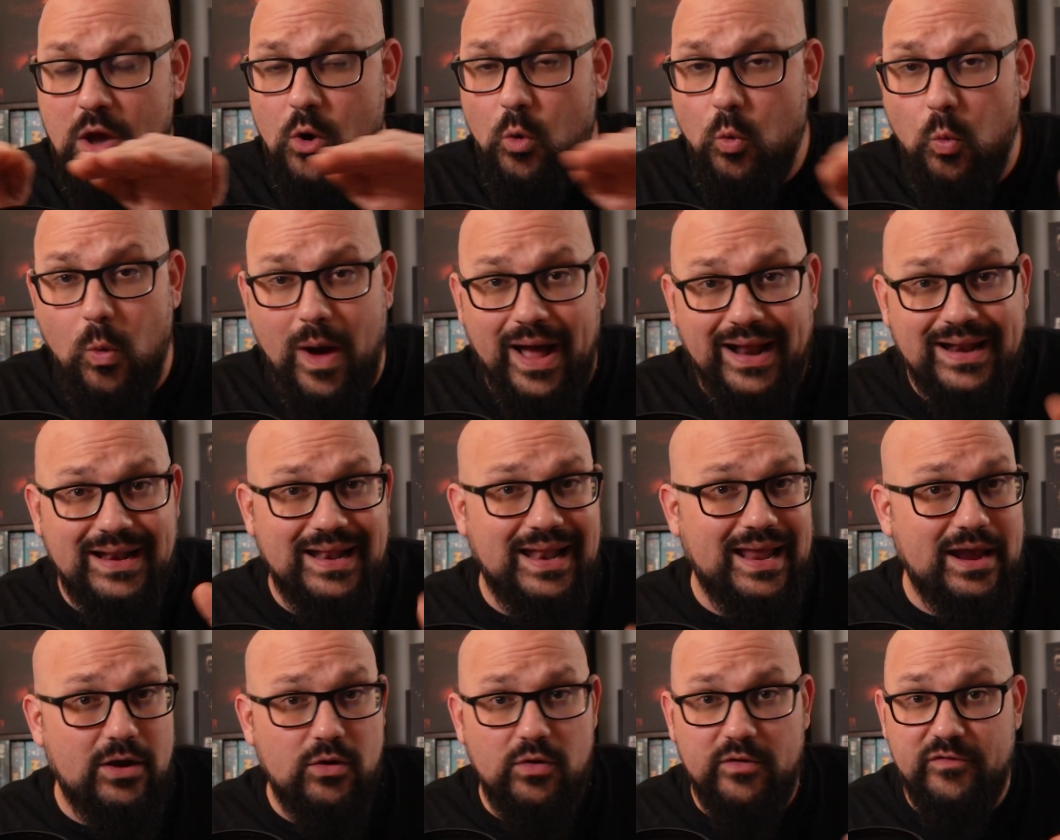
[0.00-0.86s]
one
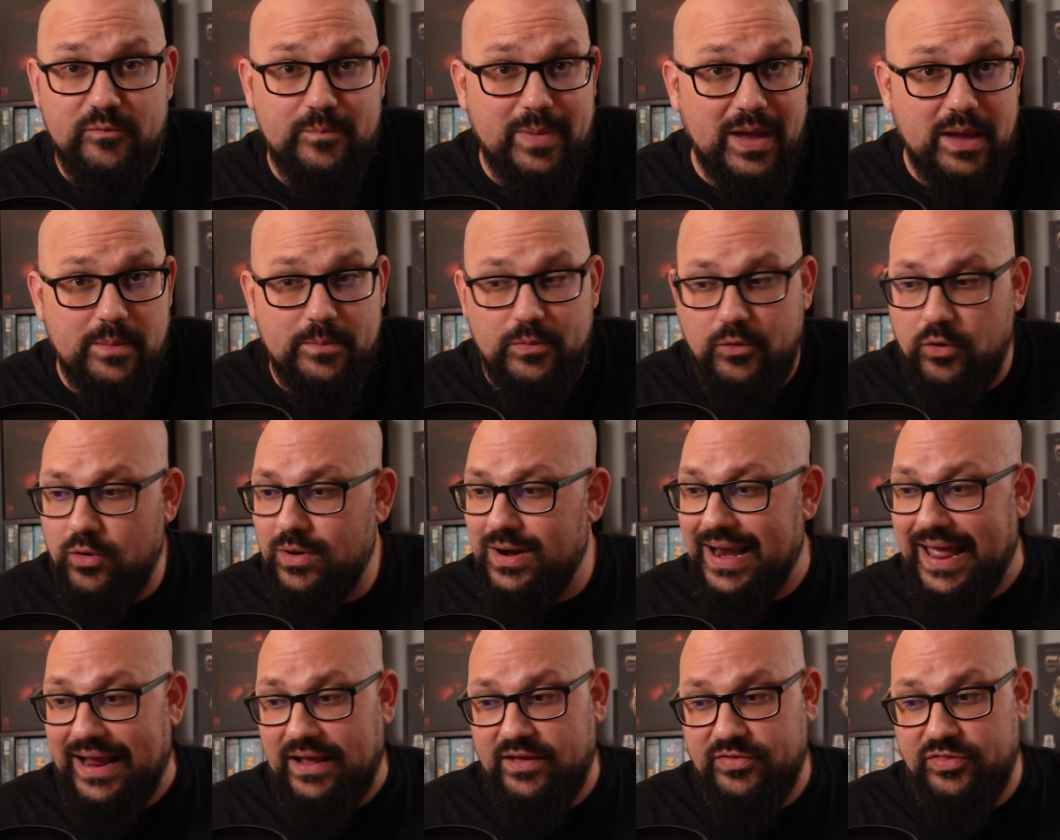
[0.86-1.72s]
layer of paper,
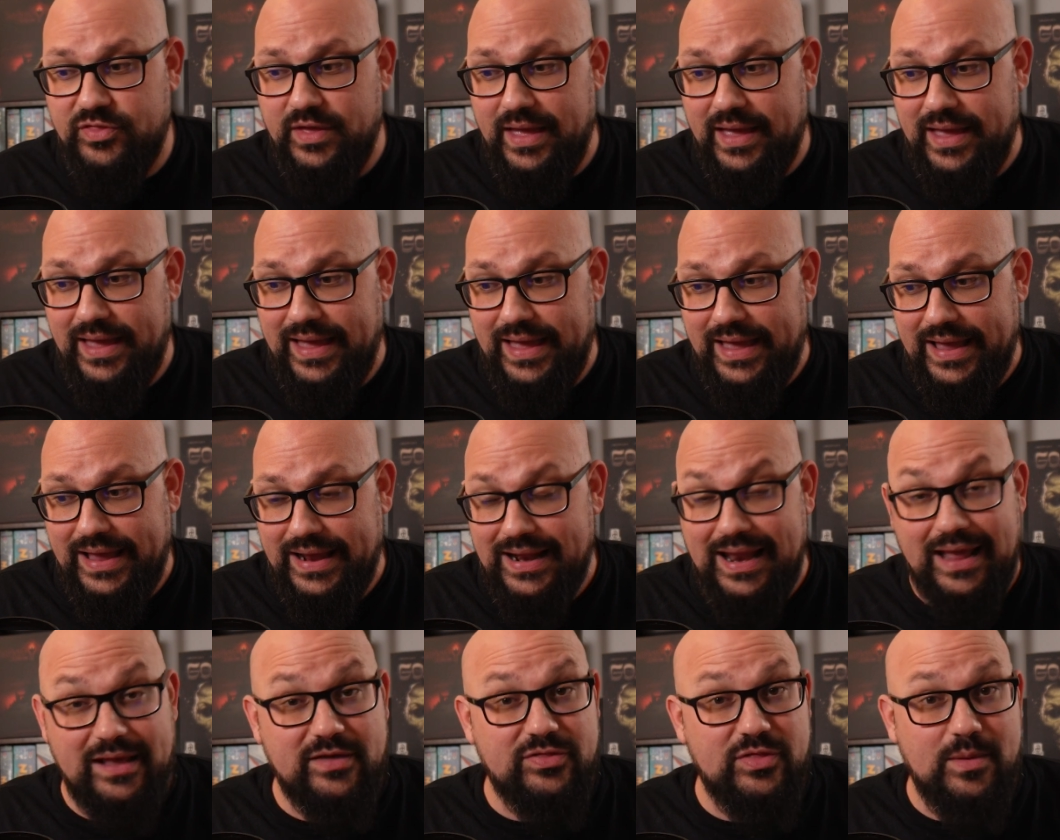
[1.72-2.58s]
like
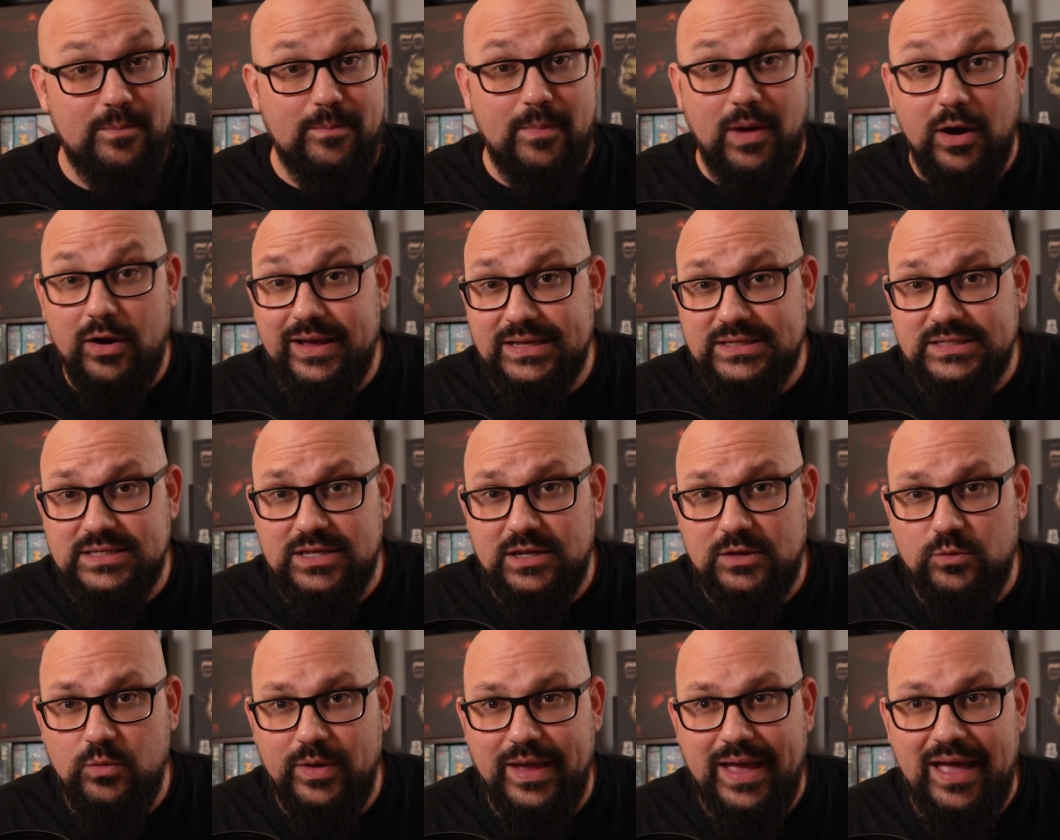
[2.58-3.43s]
the markets
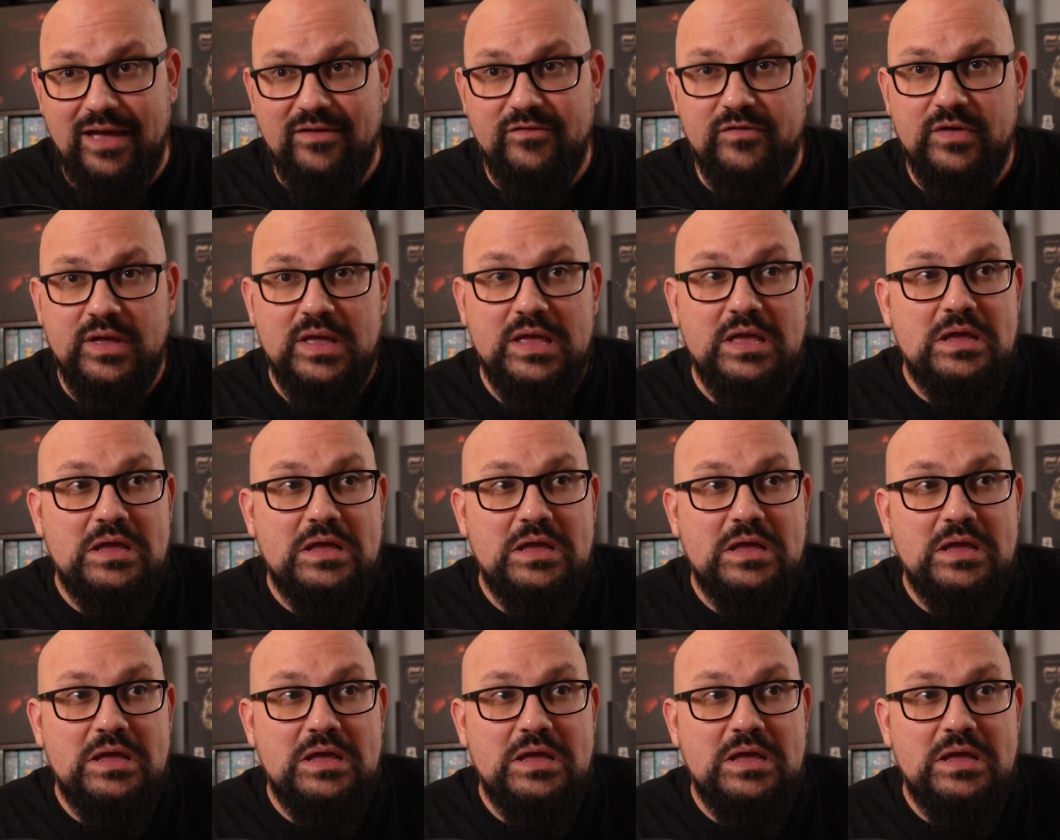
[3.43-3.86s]
that we have.